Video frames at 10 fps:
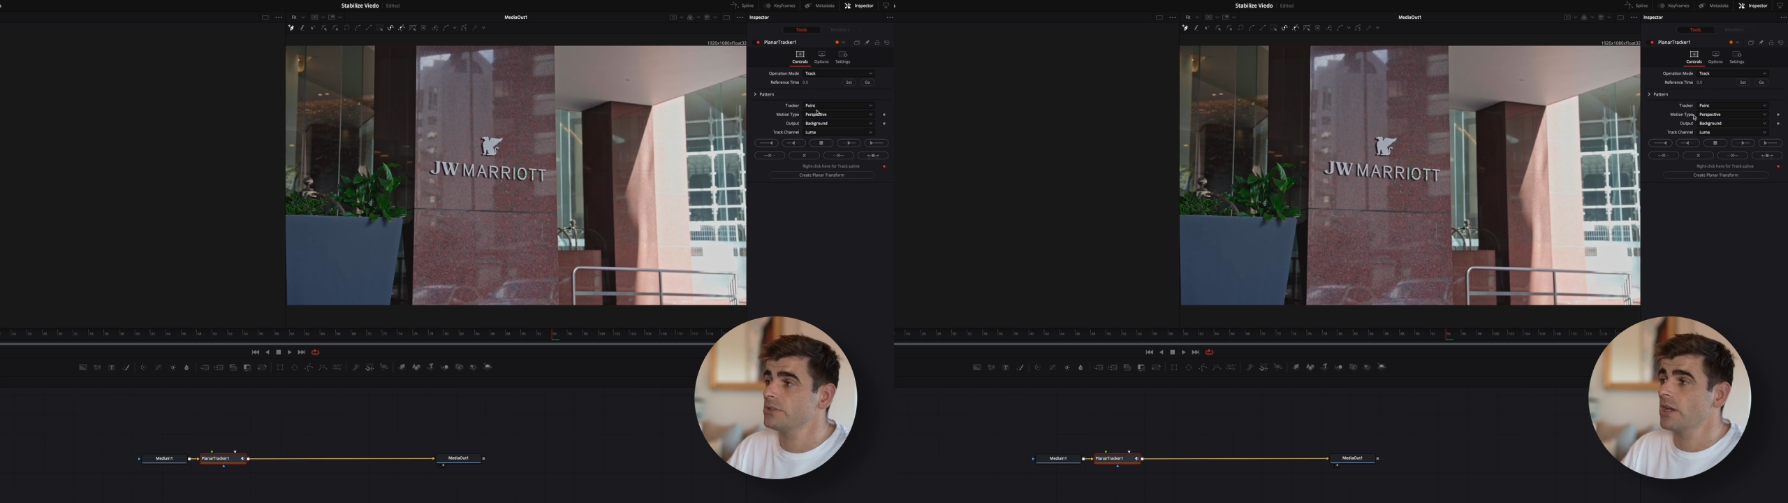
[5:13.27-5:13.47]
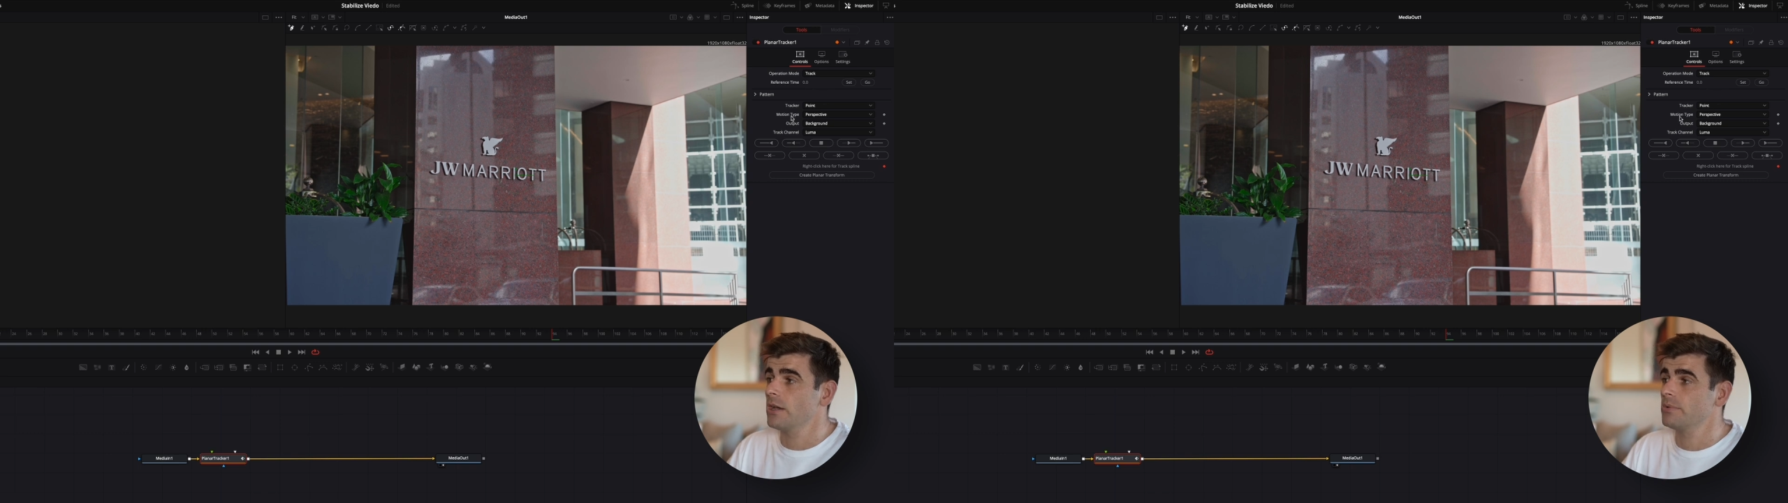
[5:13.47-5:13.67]

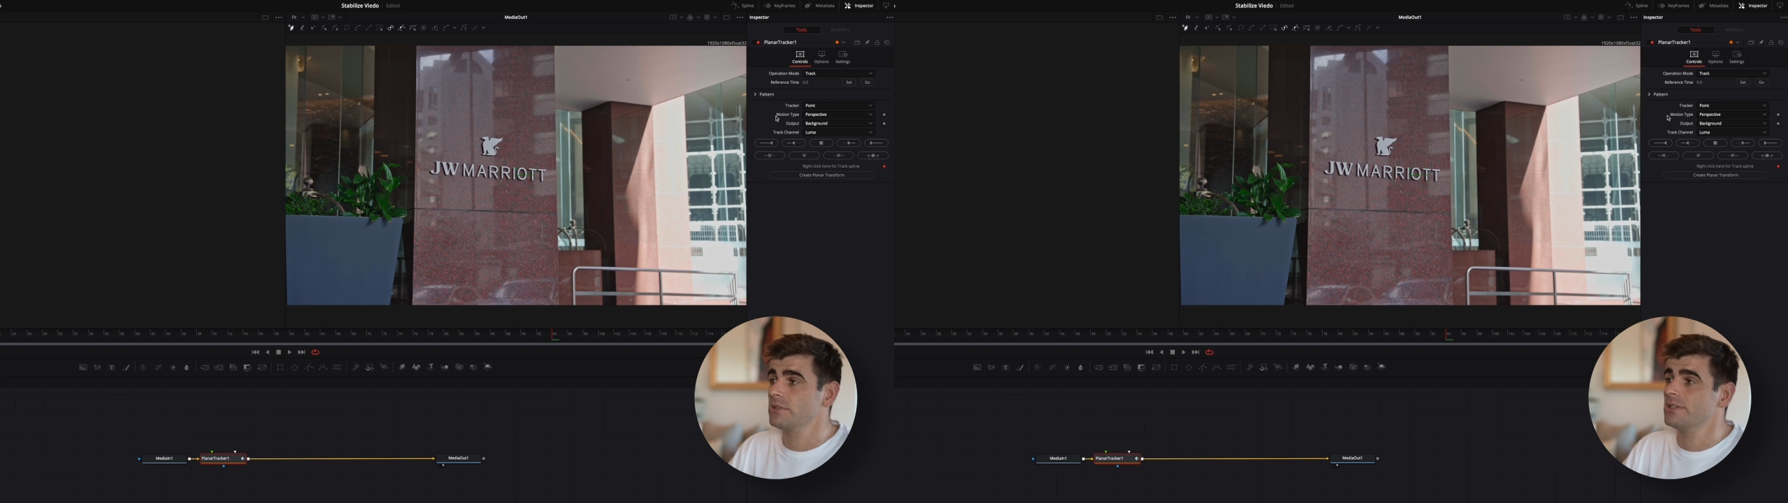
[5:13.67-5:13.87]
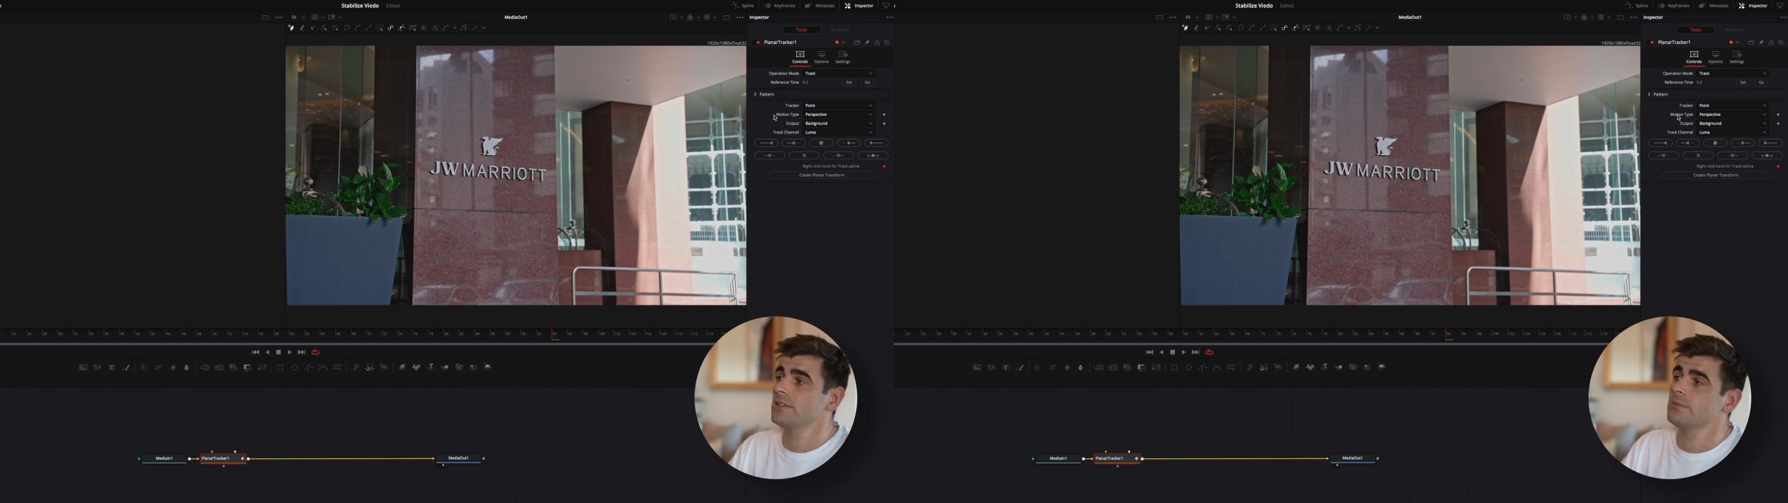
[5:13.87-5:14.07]
type
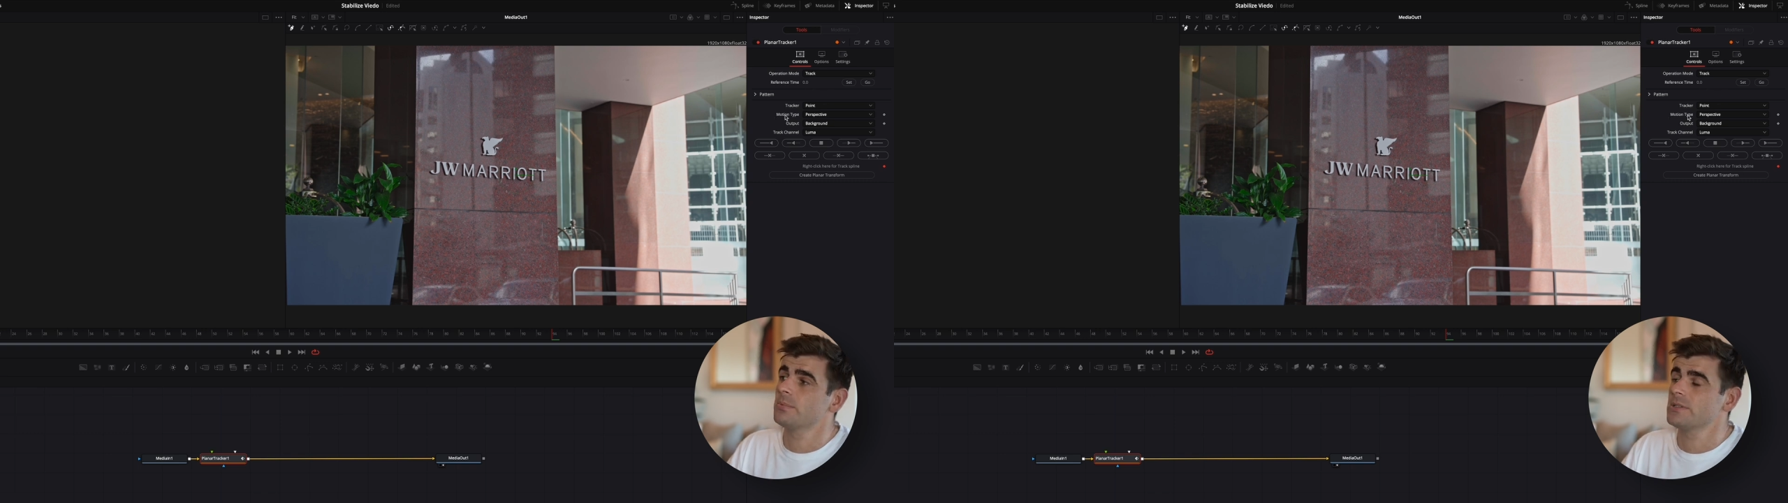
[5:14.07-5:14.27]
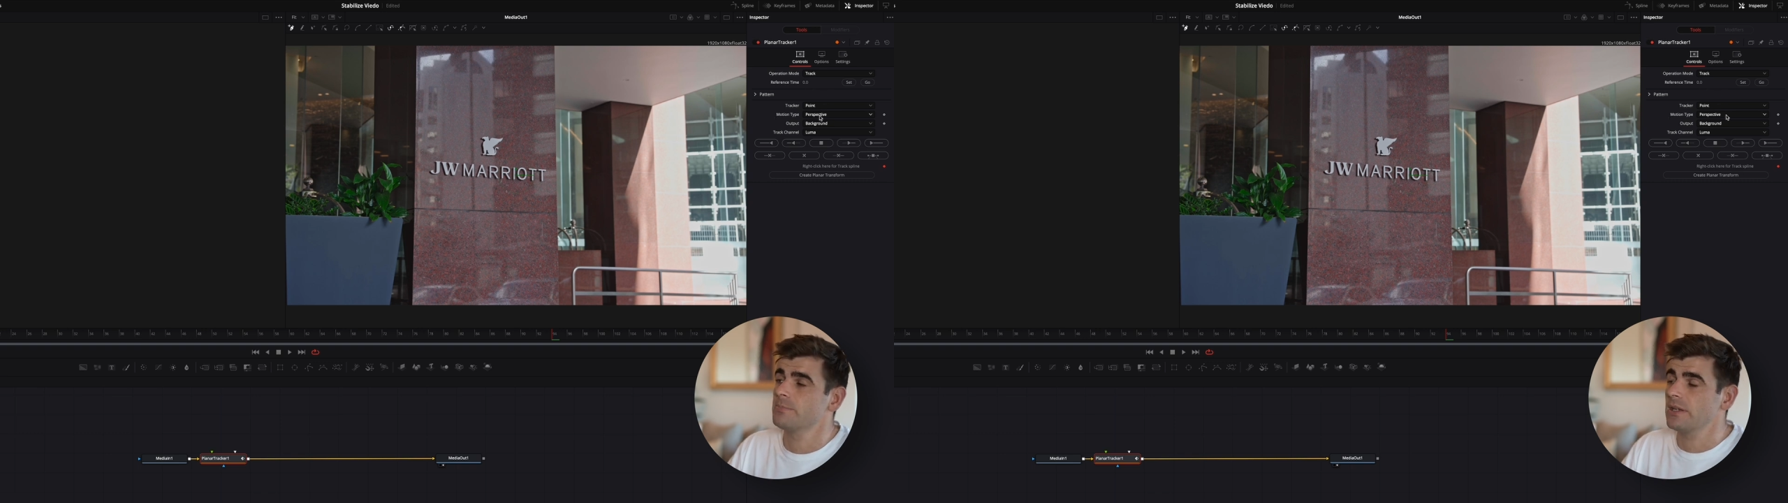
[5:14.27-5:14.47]
is set to
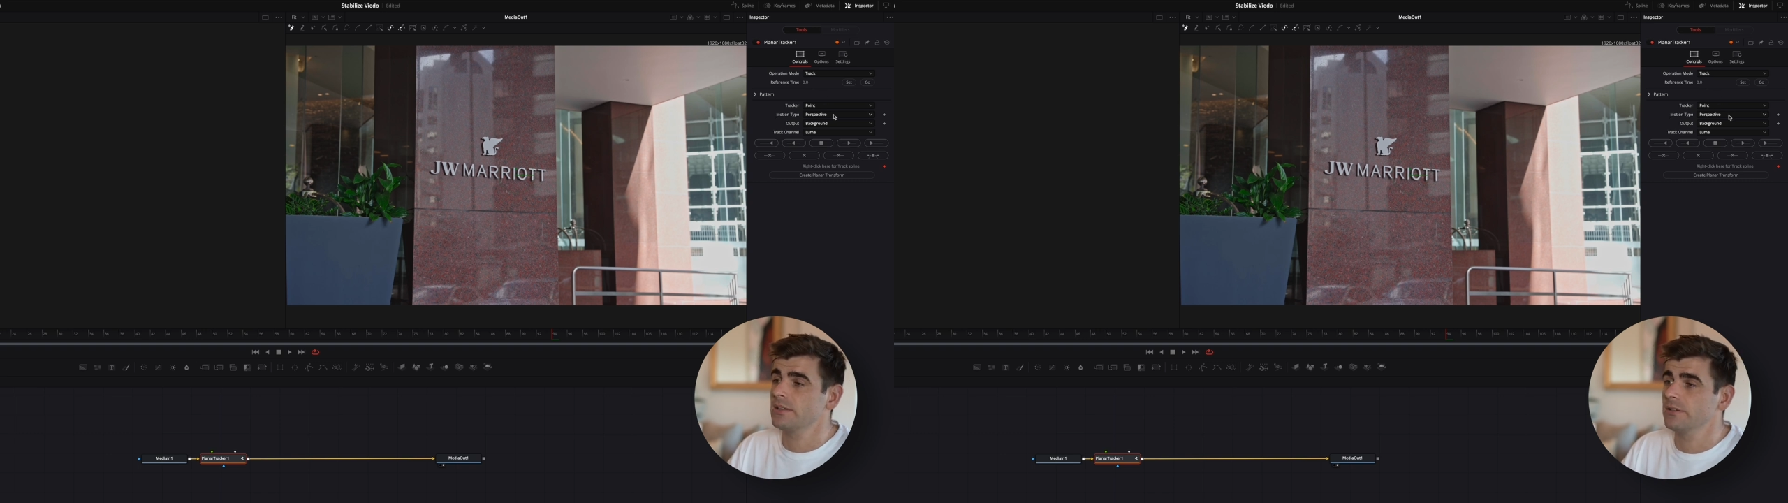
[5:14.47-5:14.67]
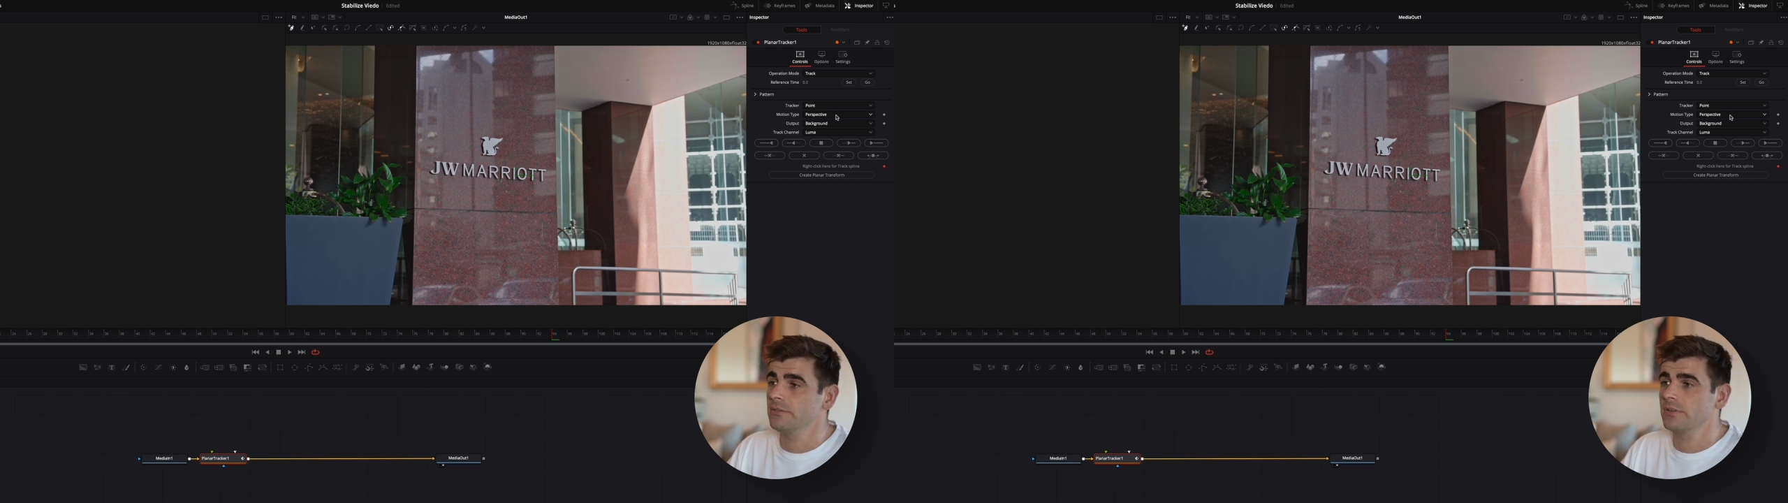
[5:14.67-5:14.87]

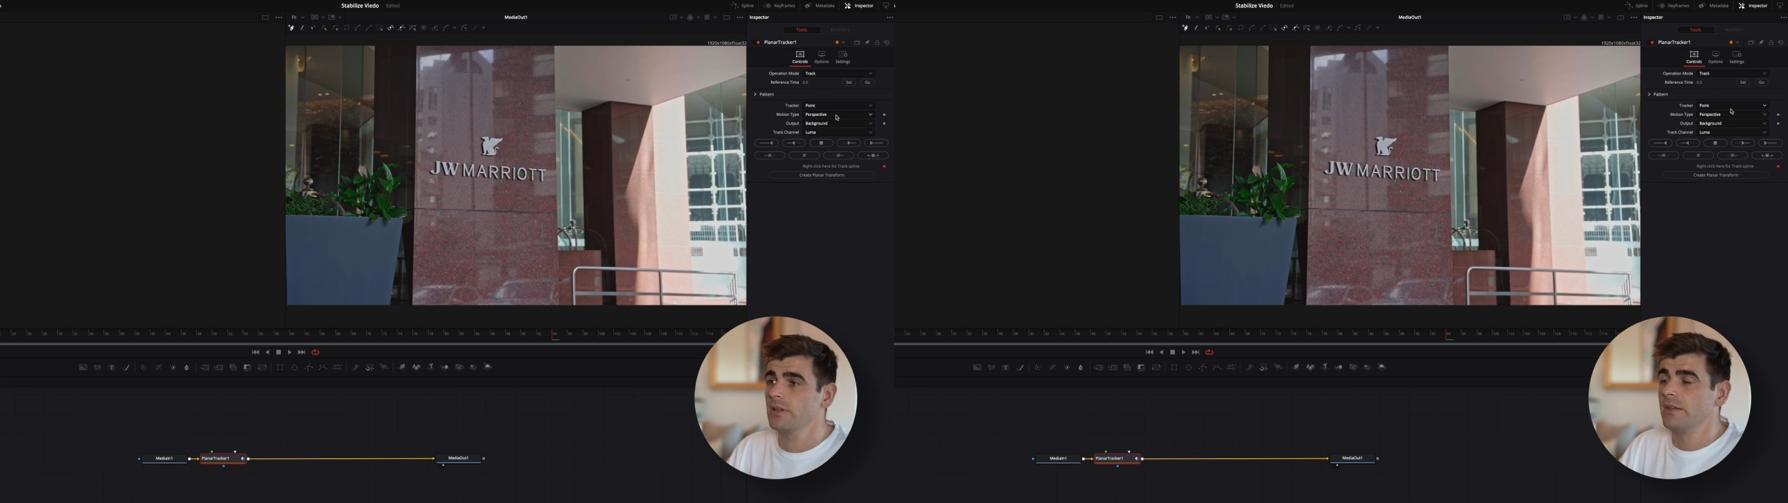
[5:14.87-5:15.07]
perspective.